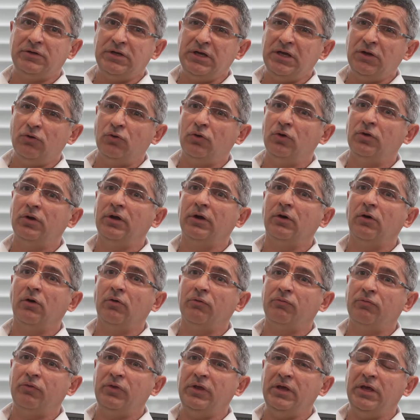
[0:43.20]
denuding
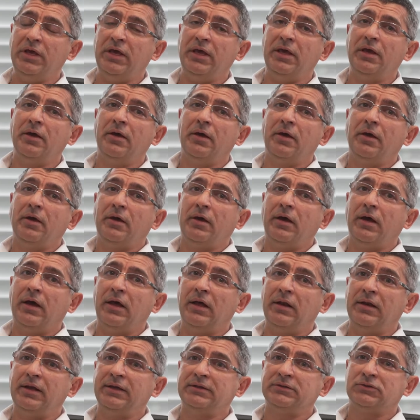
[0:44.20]
of the,
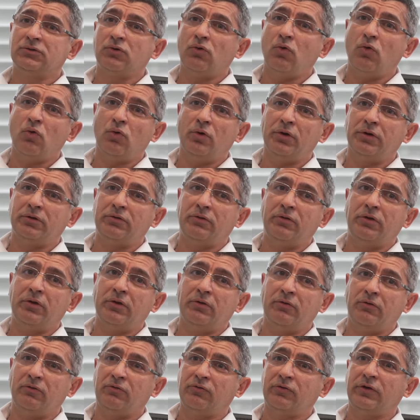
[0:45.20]
let's call it,
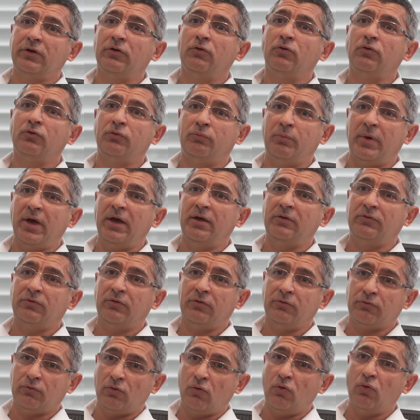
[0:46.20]
the skills base
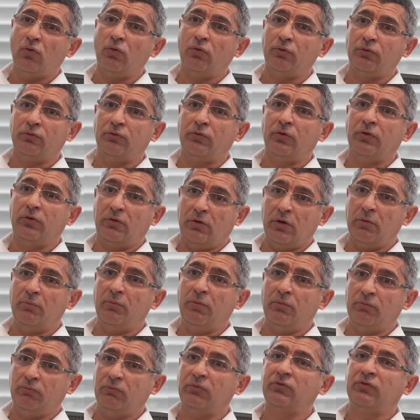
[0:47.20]
has caused
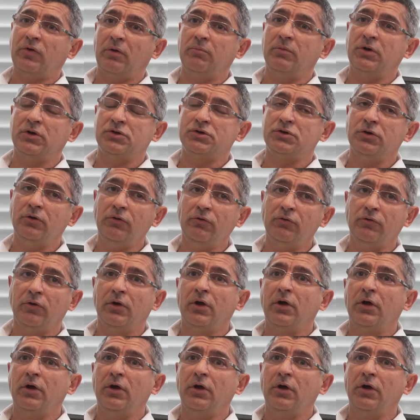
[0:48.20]
some issues.